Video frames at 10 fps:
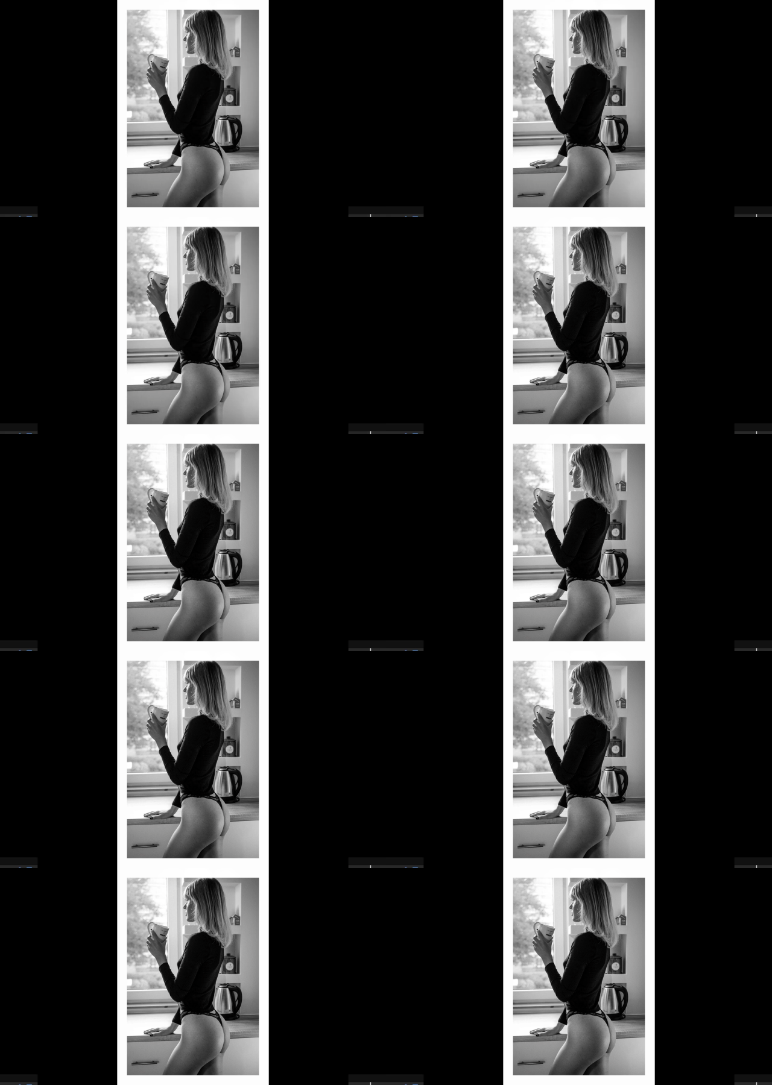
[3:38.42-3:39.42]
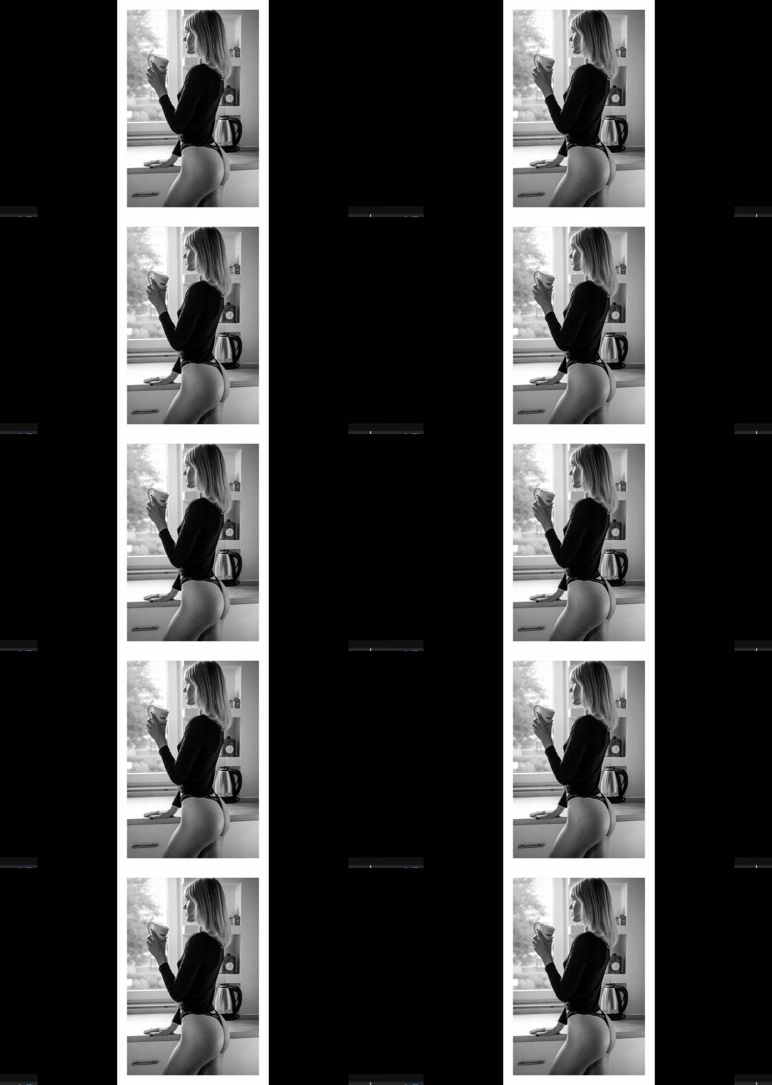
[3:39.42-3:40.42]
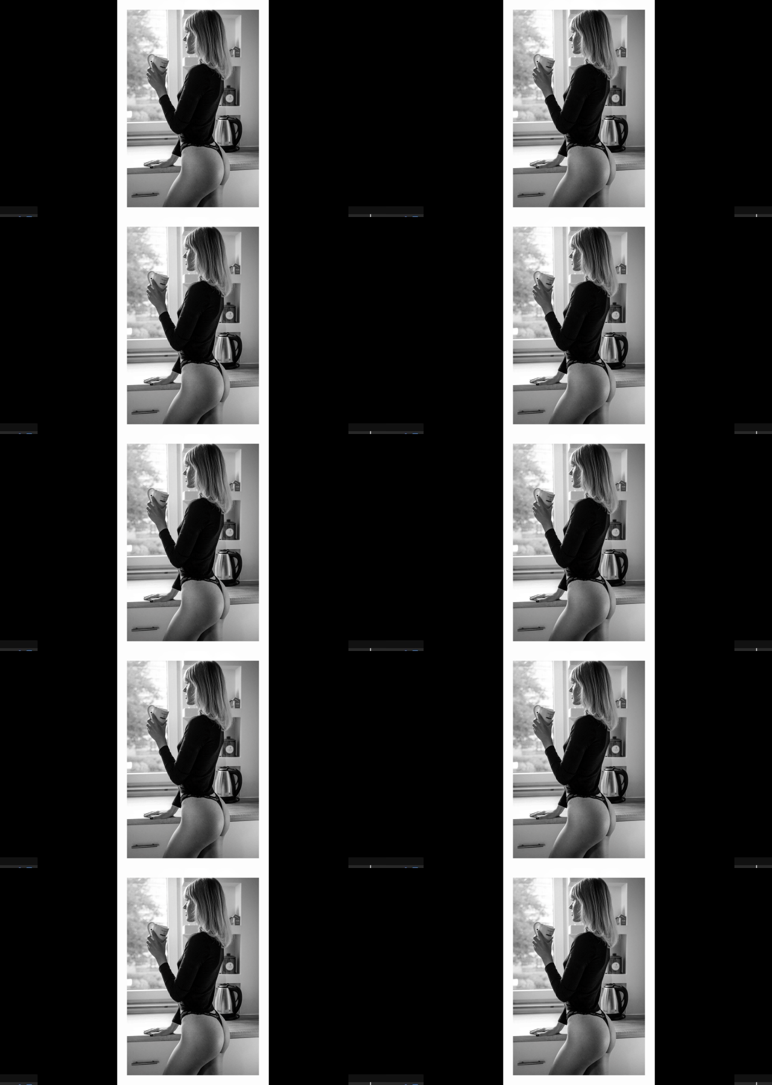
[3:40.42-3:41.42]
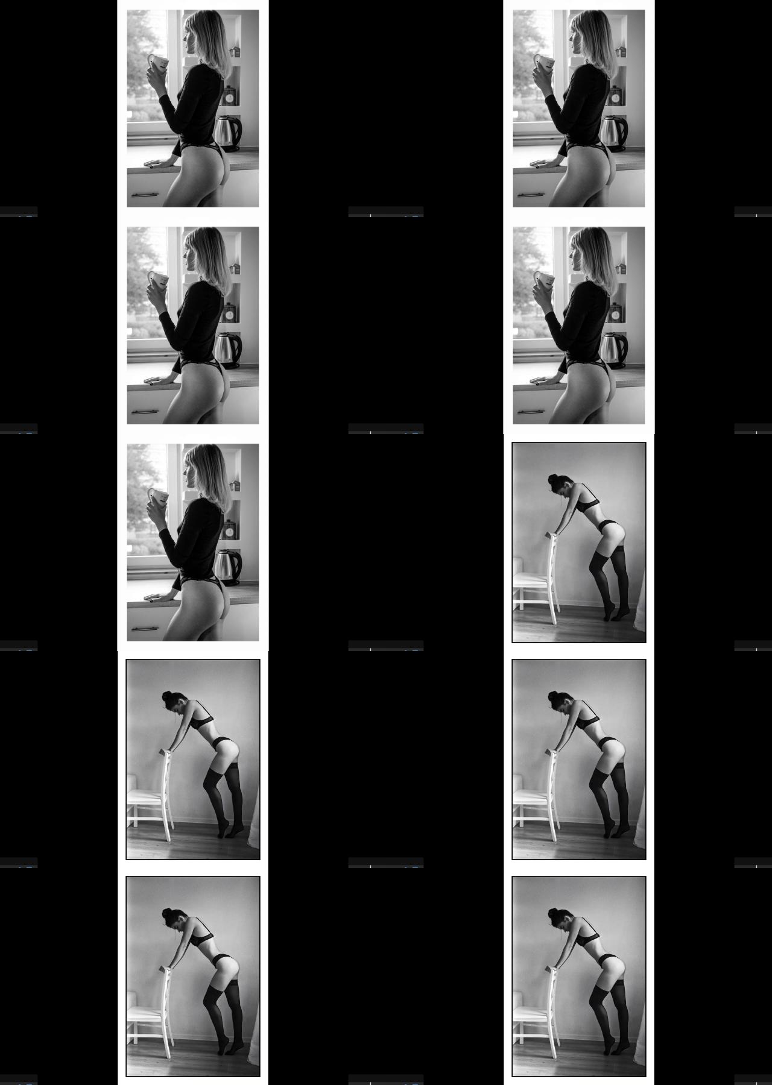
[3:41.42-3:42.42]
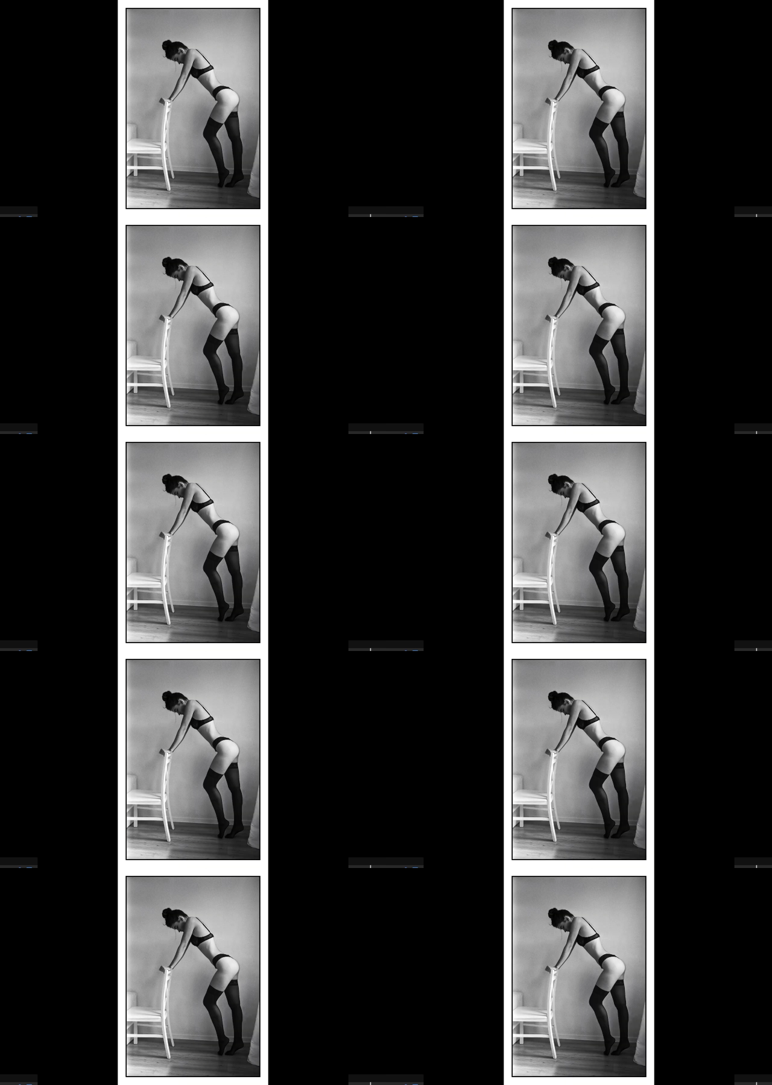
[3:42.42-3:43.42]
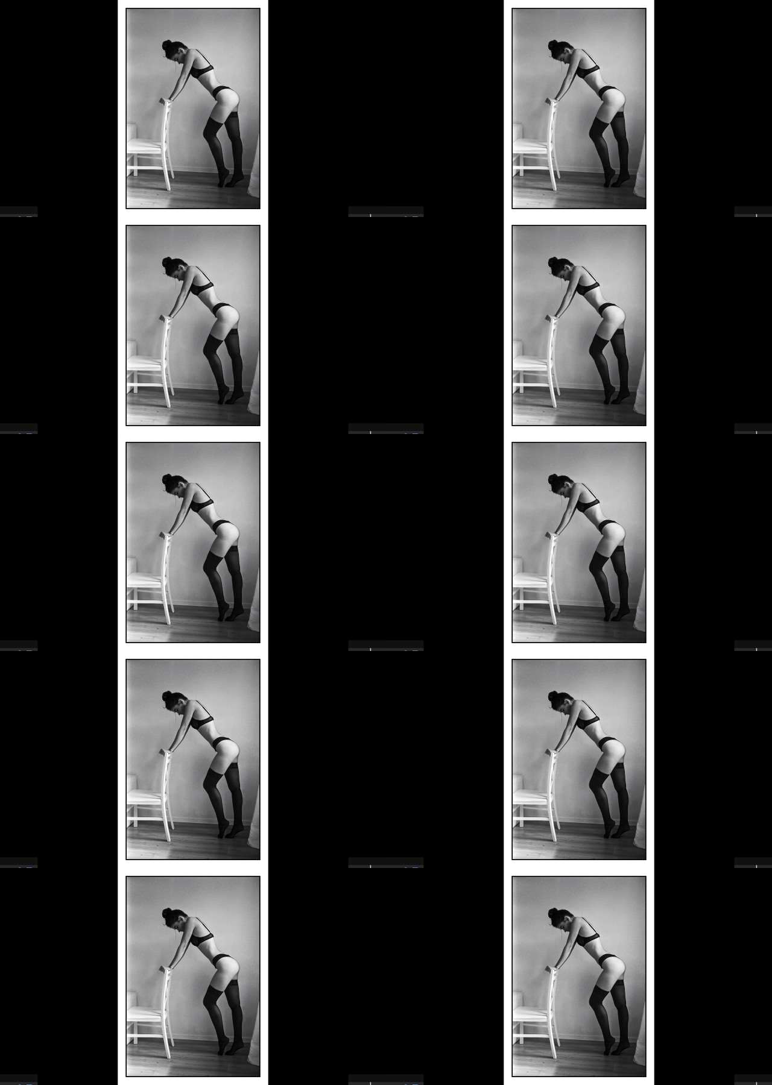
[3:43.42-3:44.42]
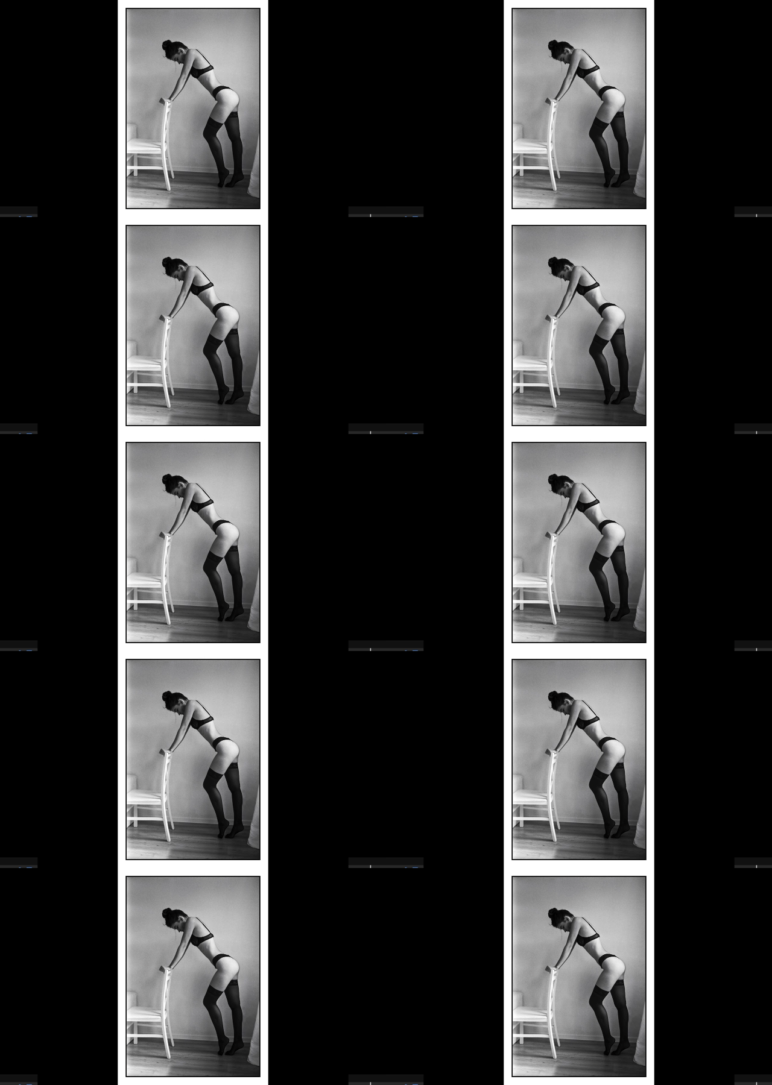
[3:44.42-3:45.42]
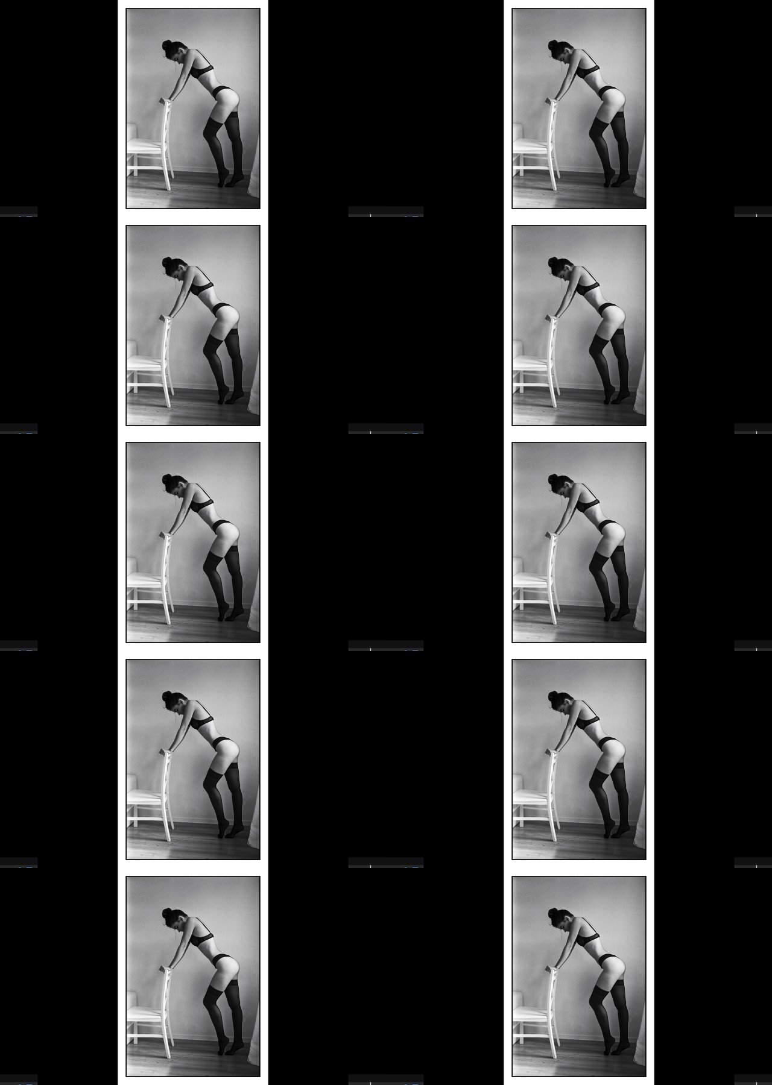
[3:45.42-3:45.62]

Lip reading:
[unreadable: no face in view]